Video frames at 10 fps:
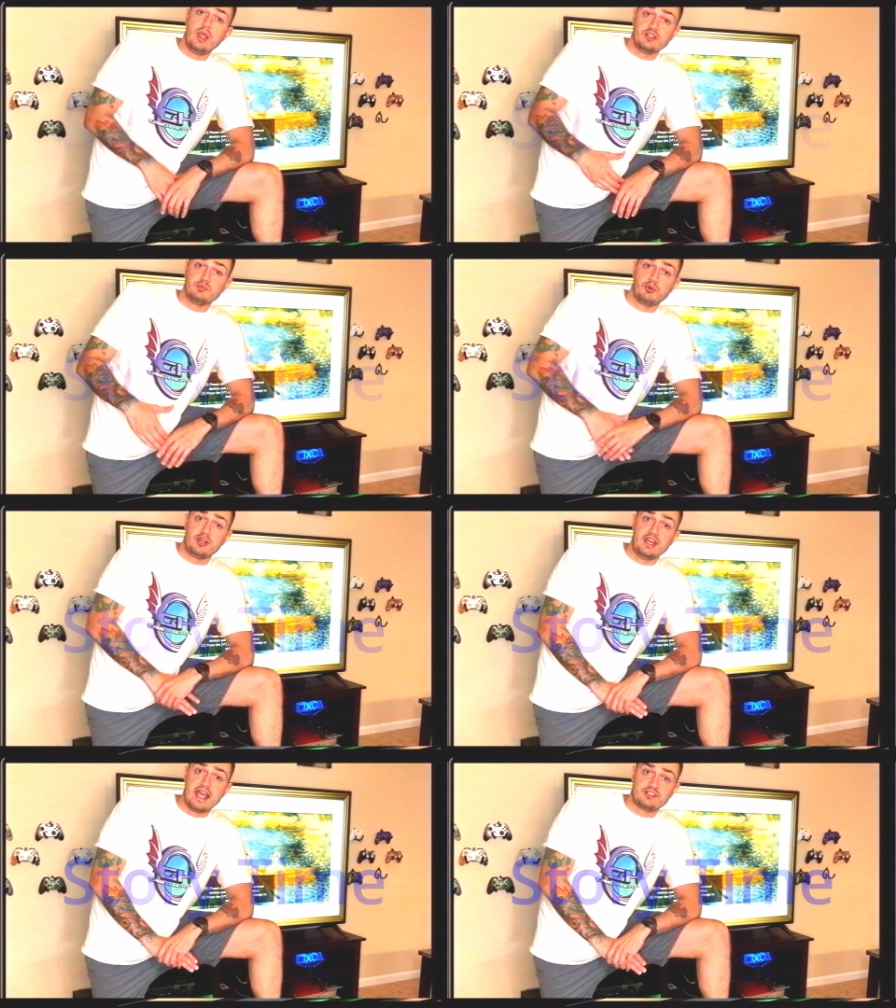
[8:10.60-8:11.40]
We had some
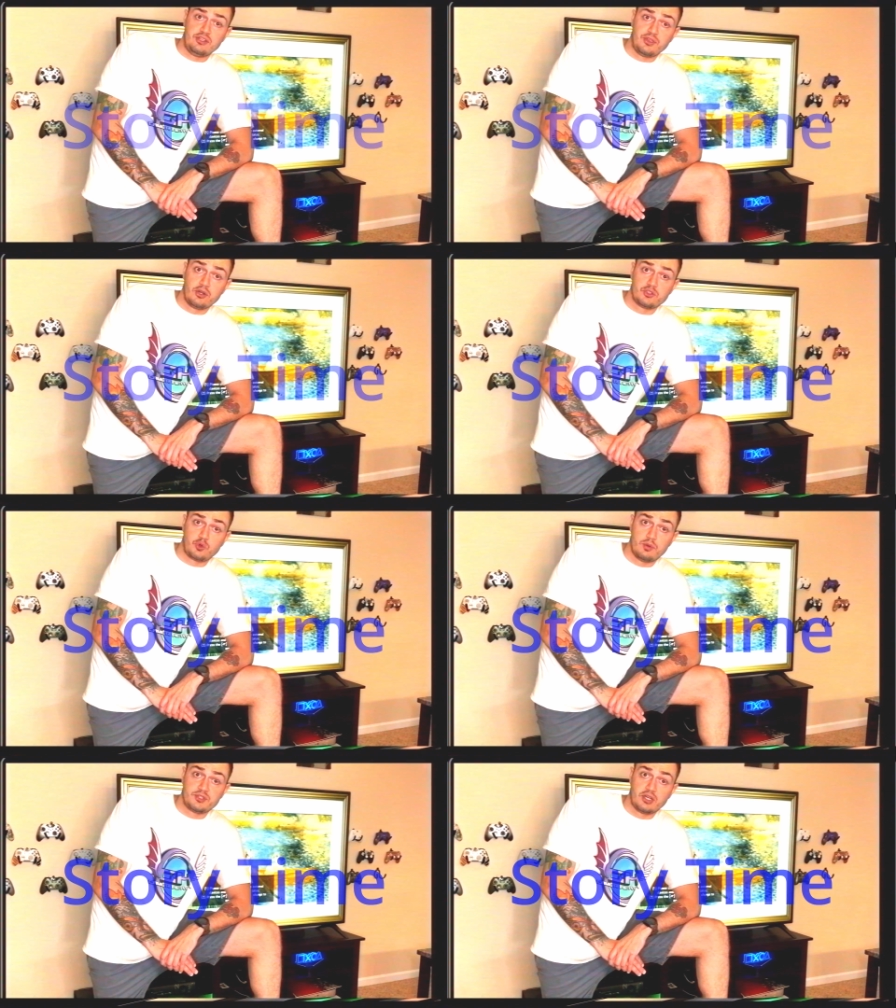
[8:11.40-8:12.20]
pretty nasty
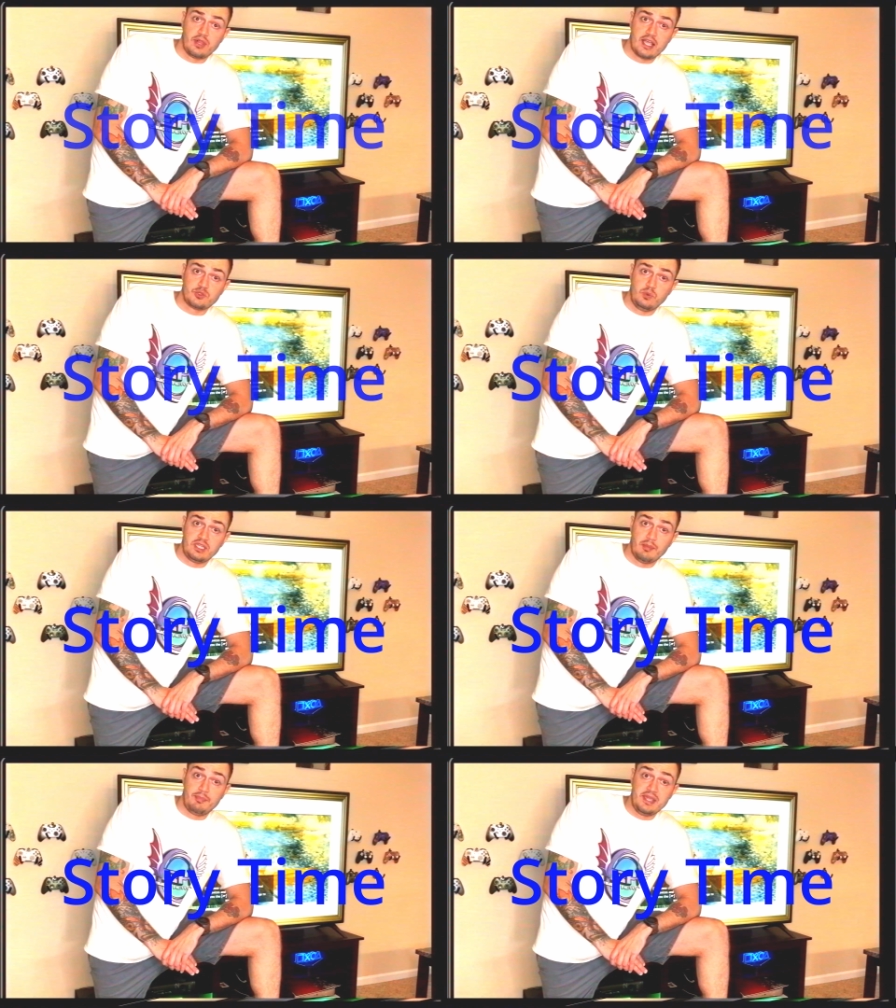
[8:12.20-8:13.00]
thunderstorms here last
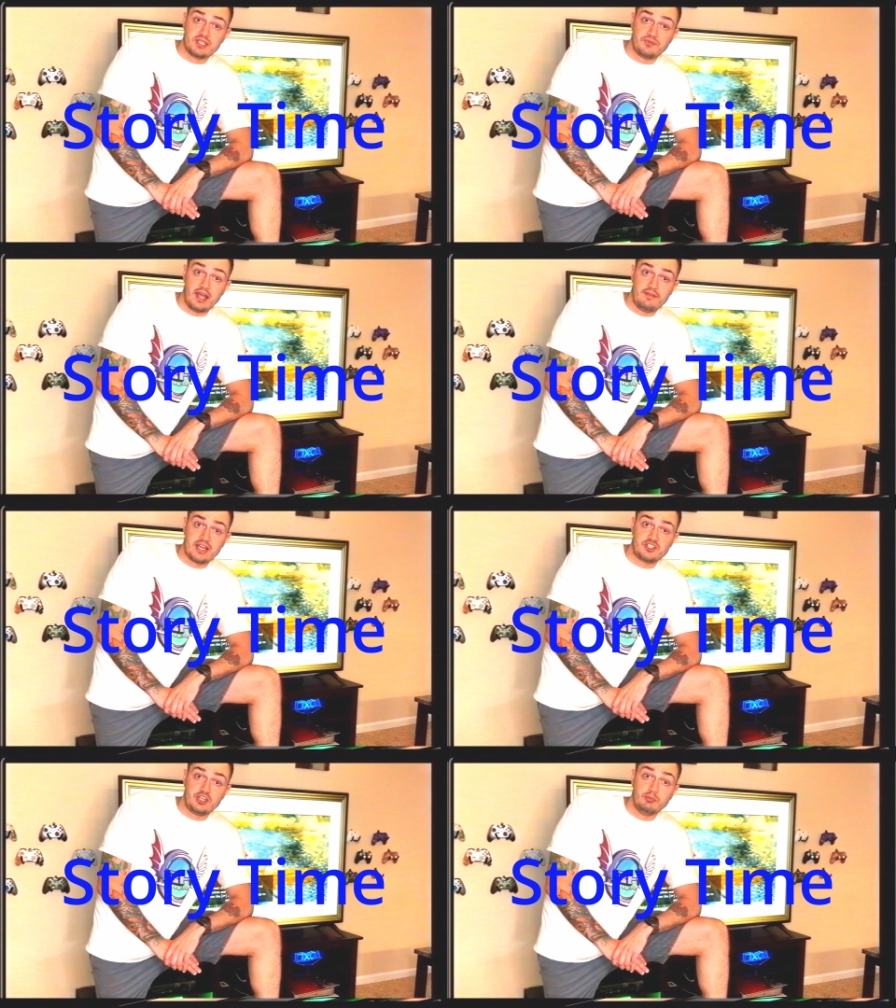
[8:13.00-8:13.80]
week and my PS5
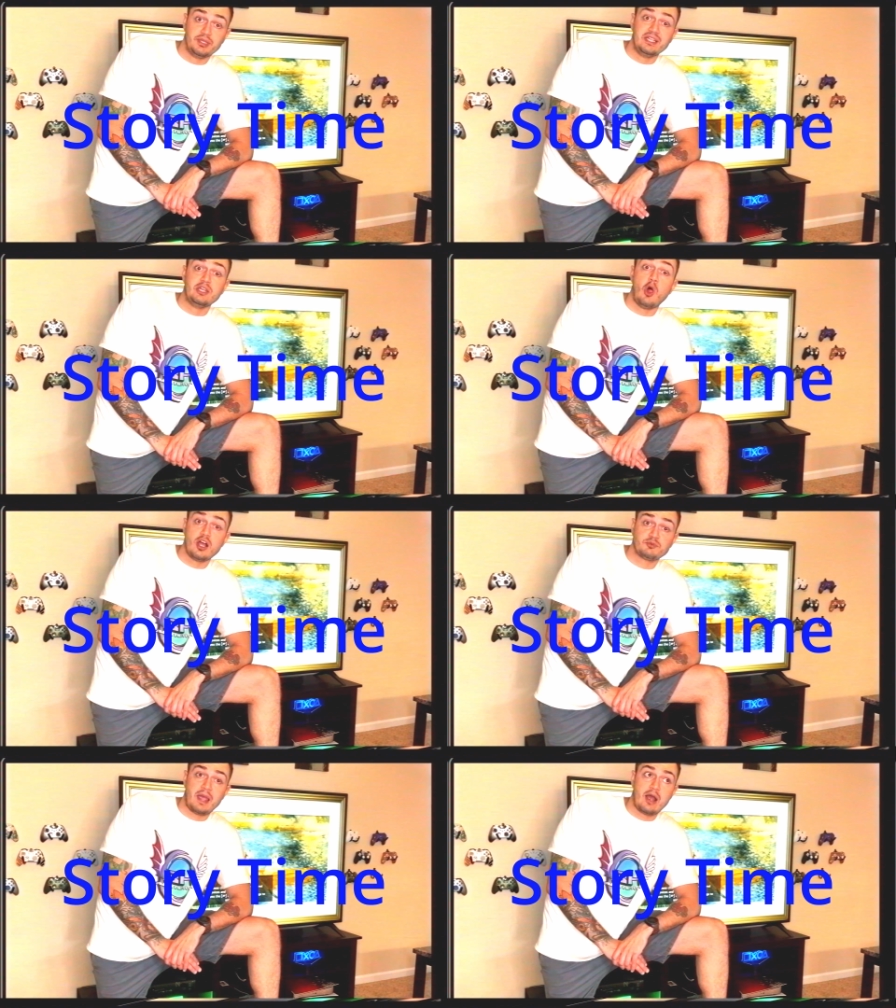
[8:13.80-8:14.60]
actually completely
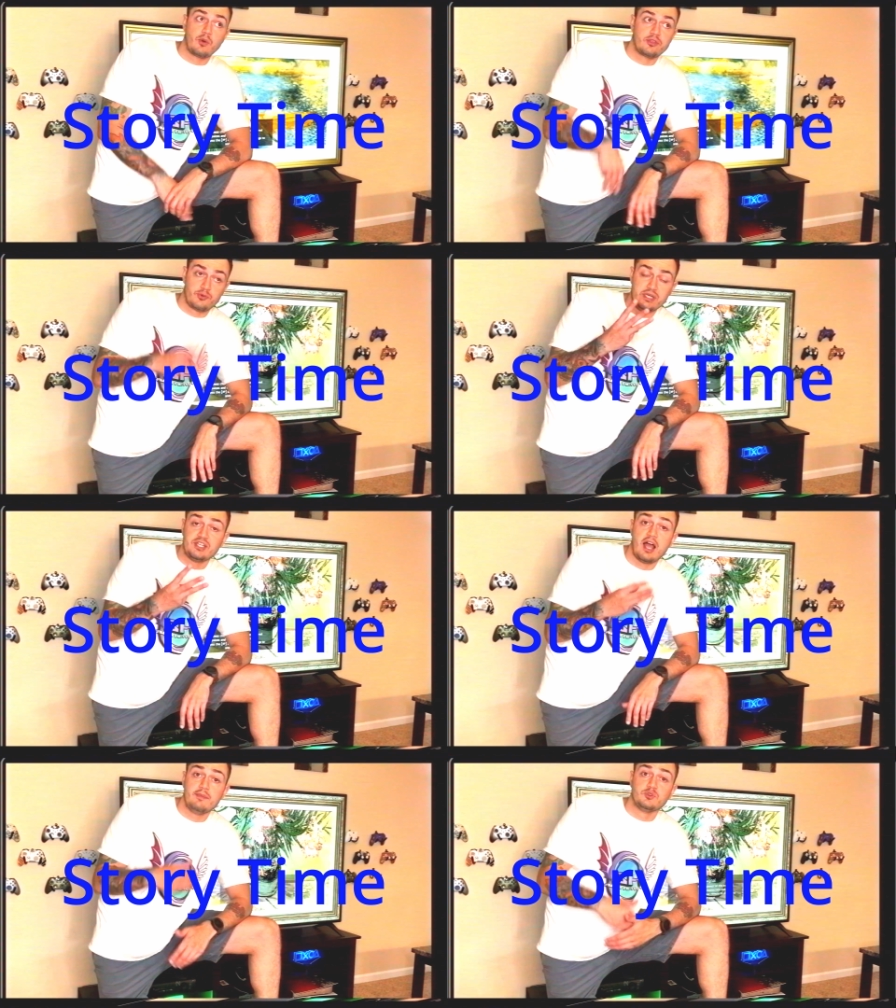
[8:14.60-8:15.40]
lost power three
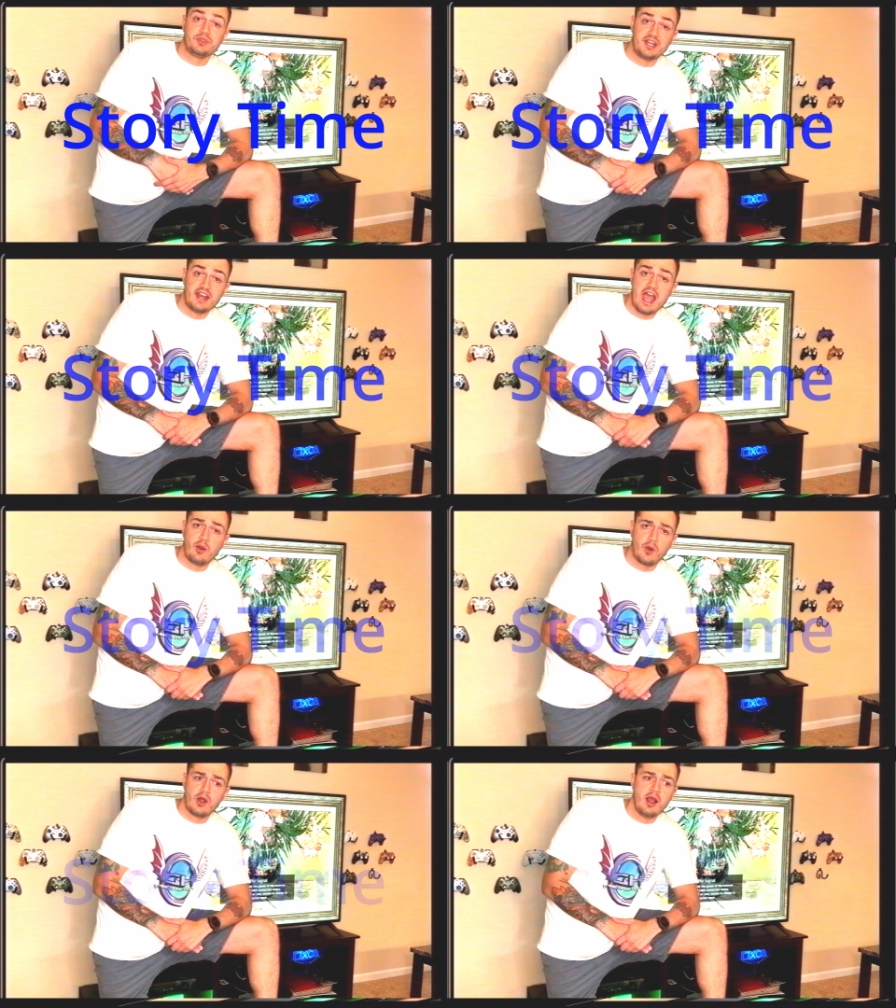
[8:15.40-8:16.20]
times within an
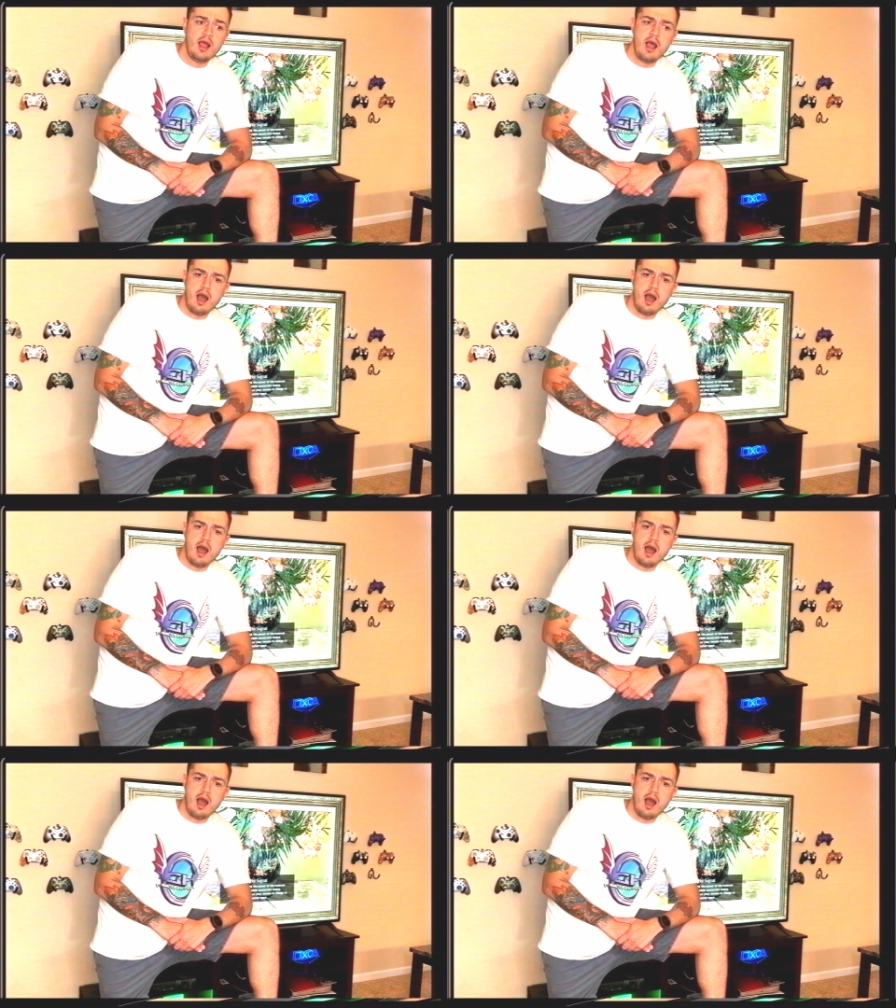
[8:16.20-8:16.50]
hour.